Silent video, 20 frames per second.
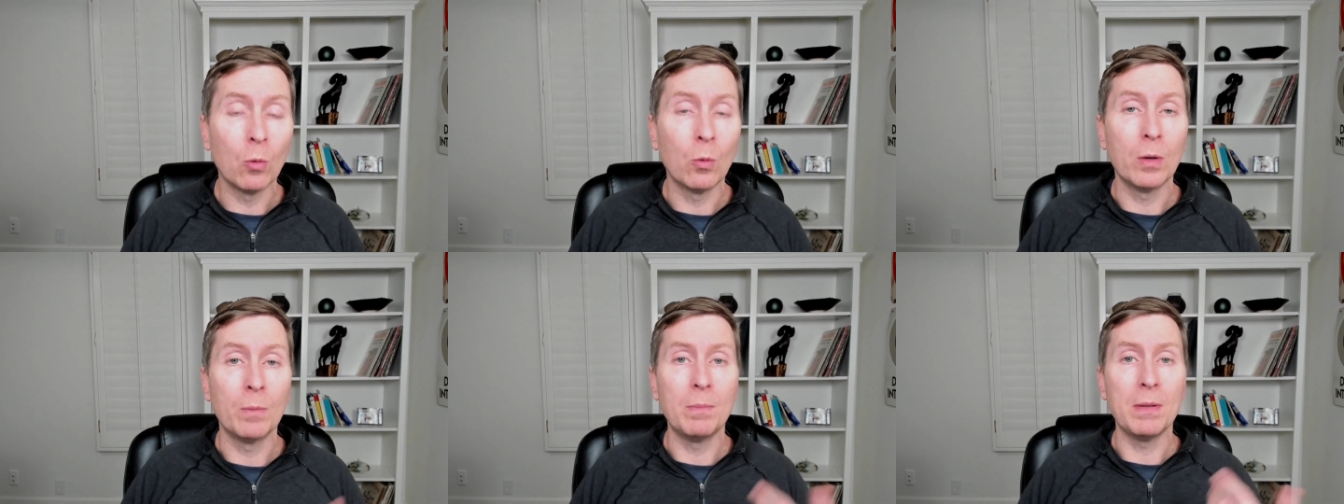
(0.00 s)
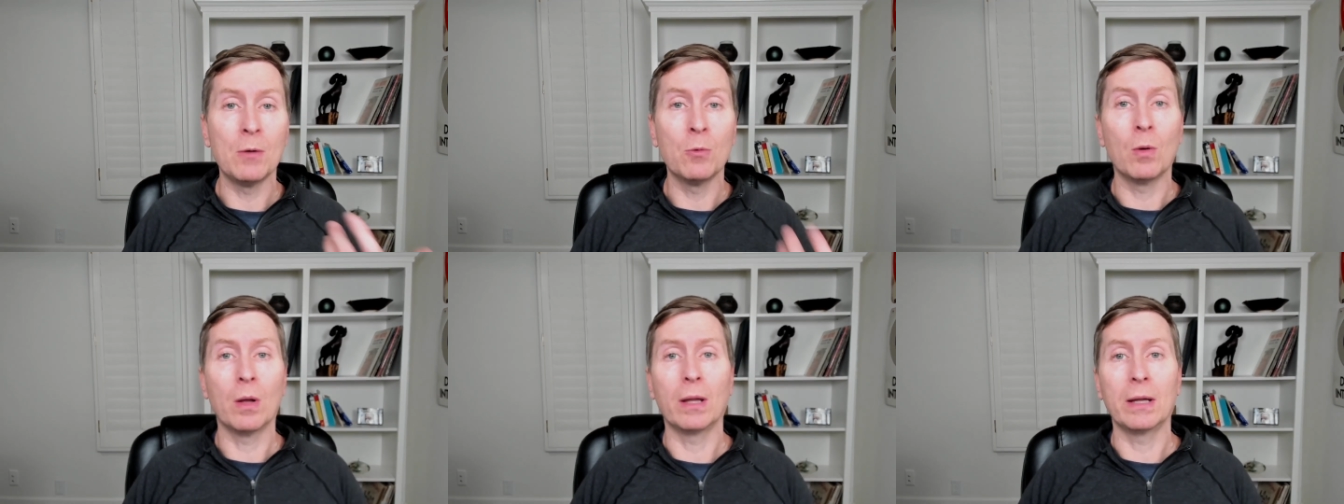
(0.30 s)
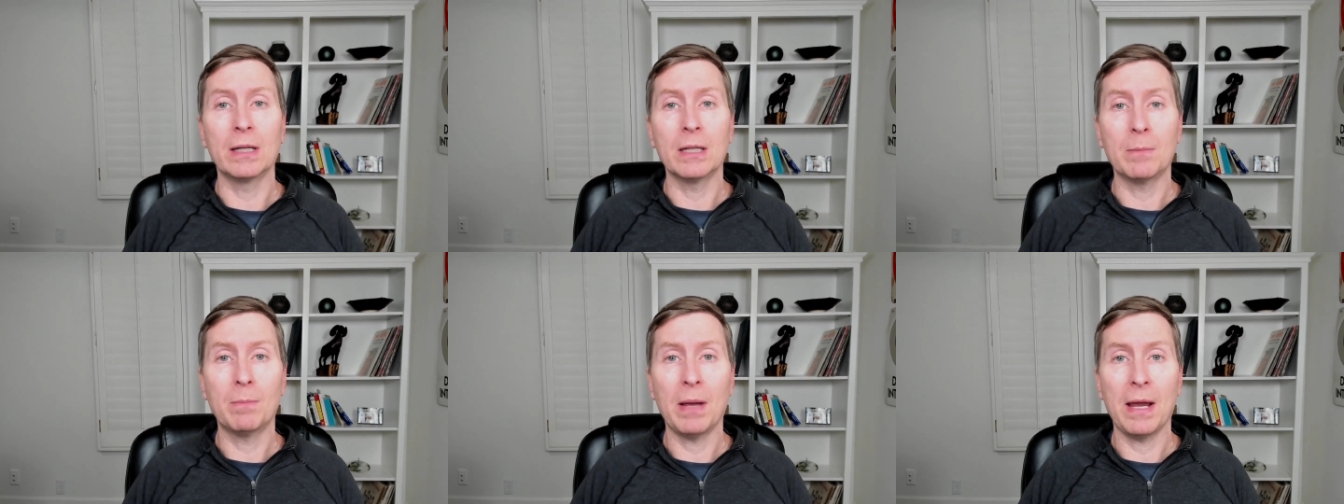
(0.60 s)
would be
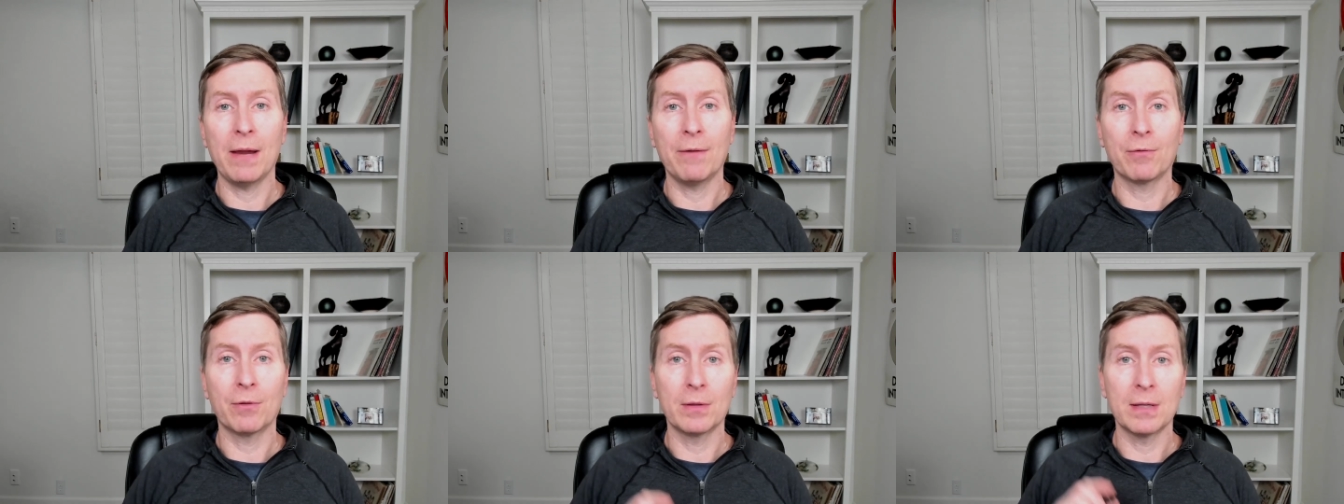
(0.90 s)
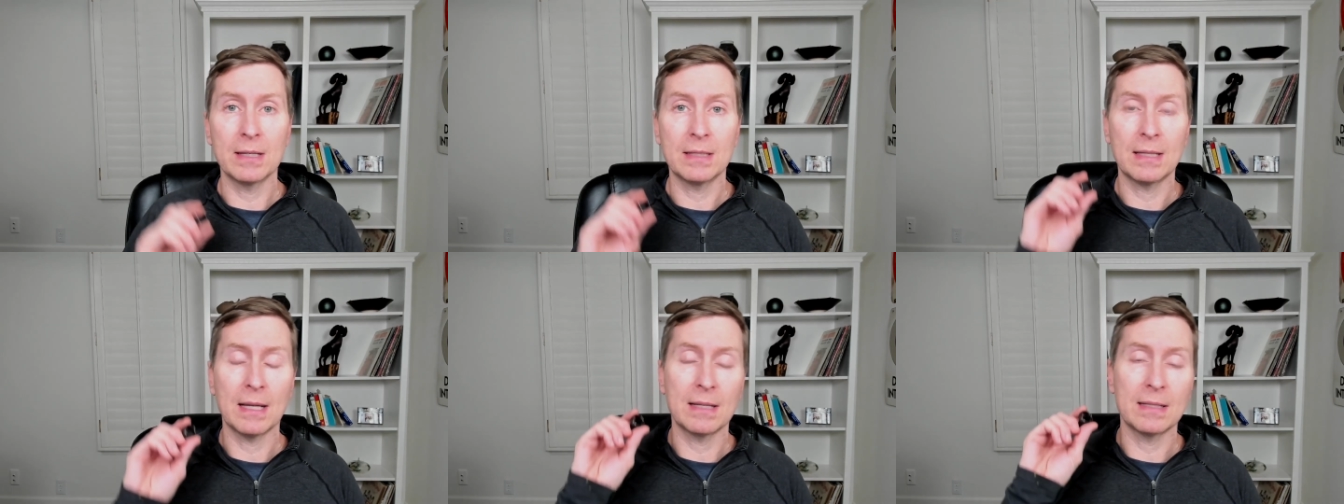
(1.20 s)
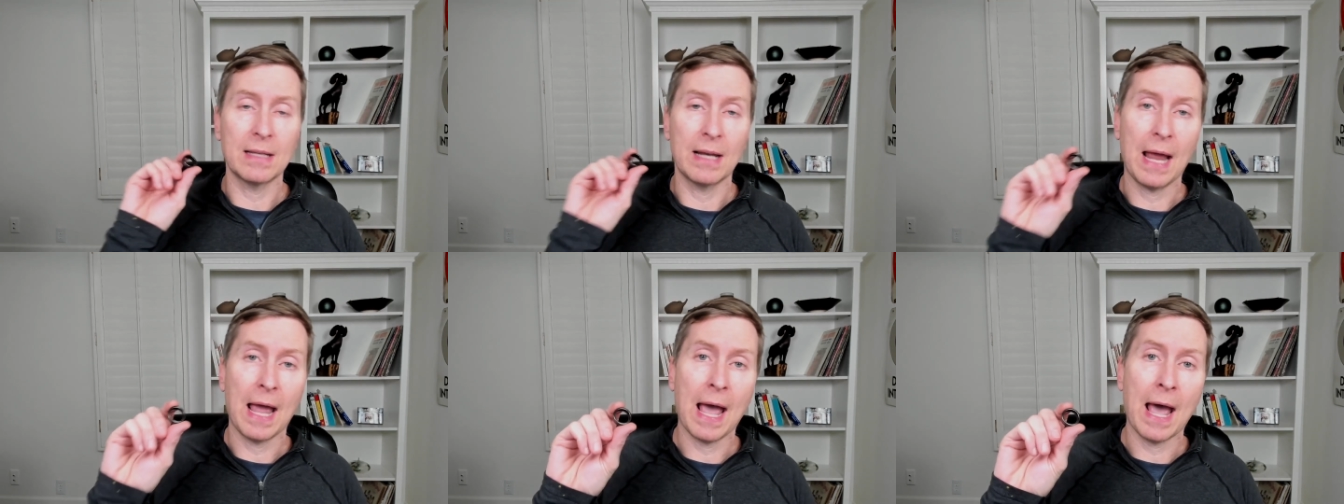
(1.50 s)
willing to pay for this as
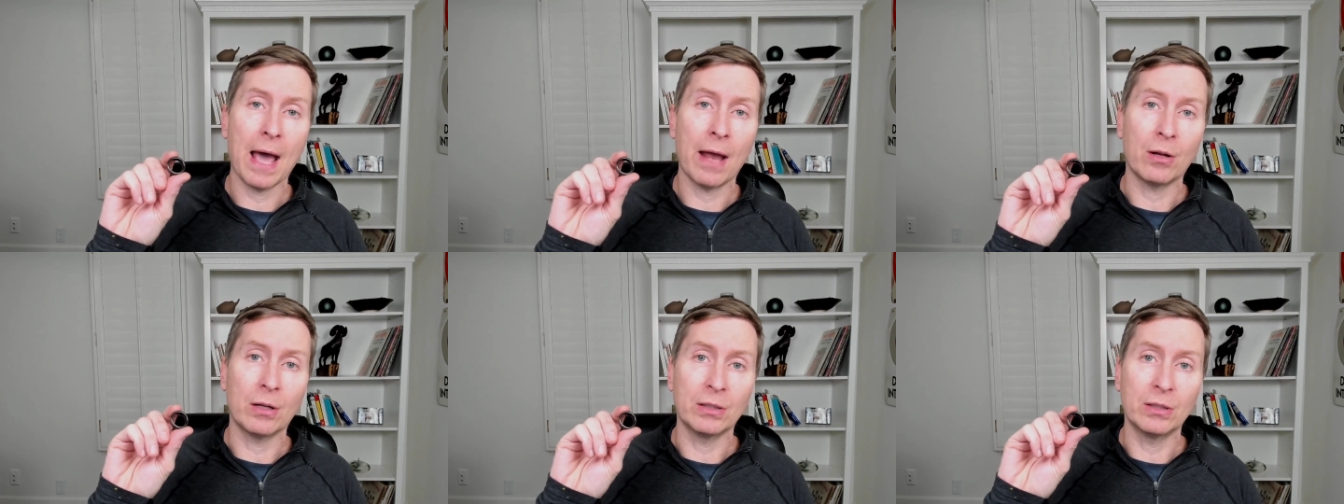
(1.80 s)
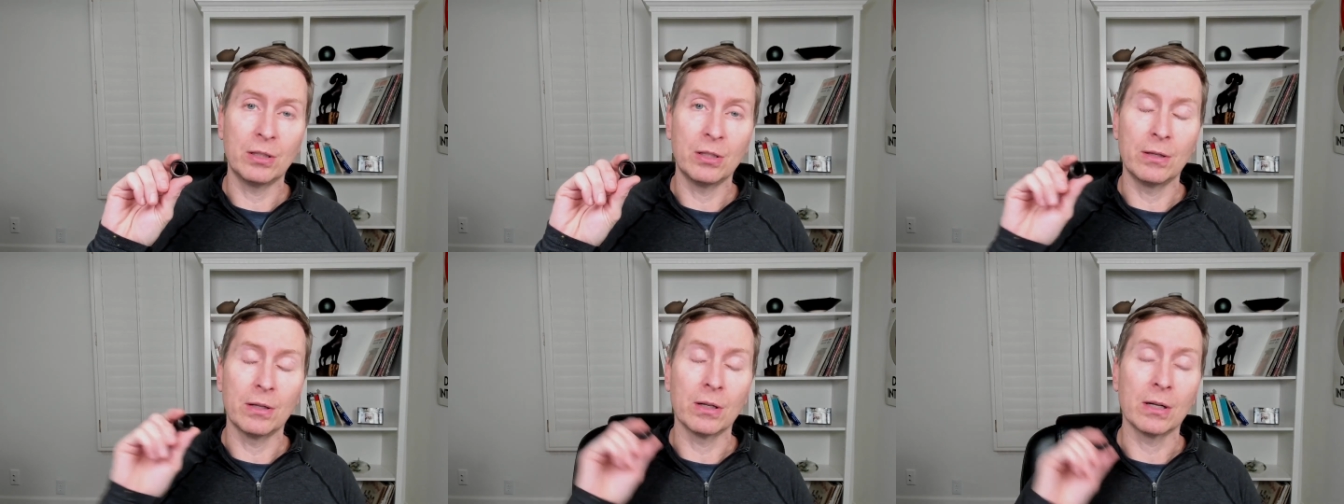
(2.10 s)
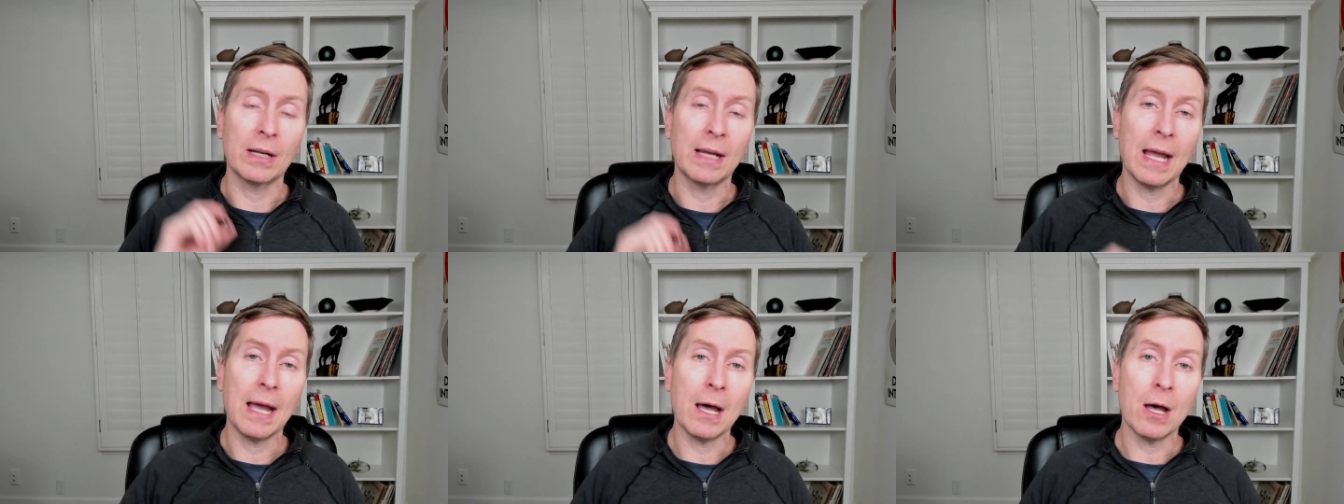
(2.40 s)
an add-on to their
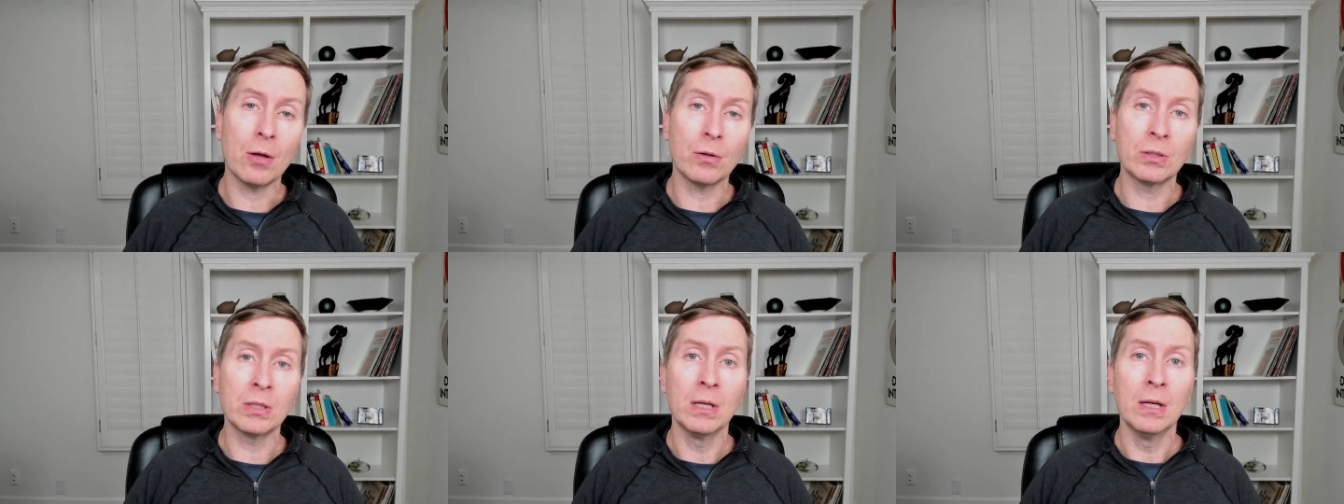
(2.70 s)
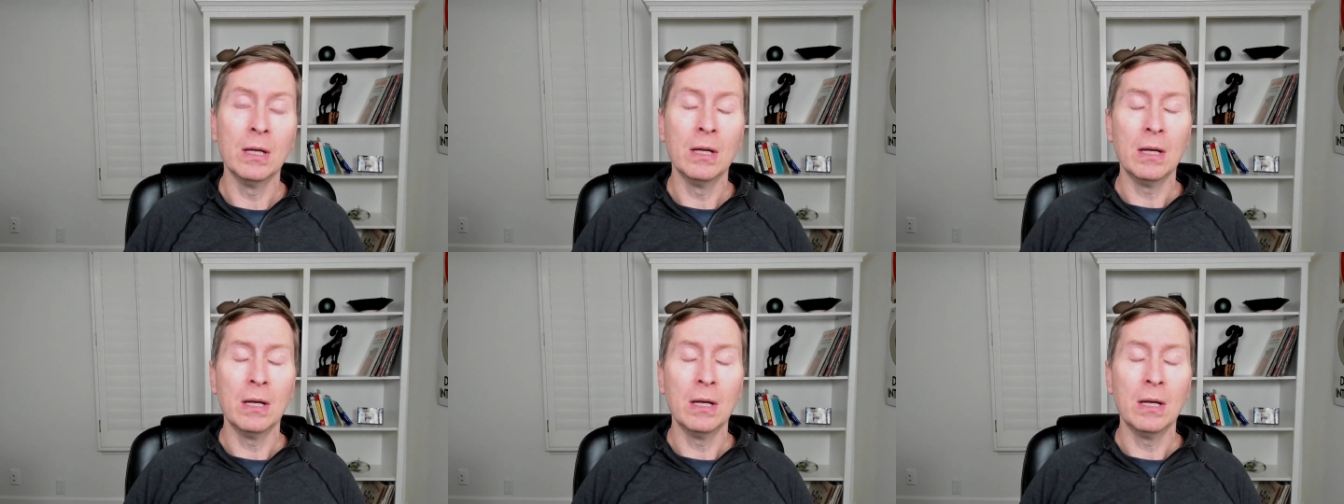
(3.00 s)
account.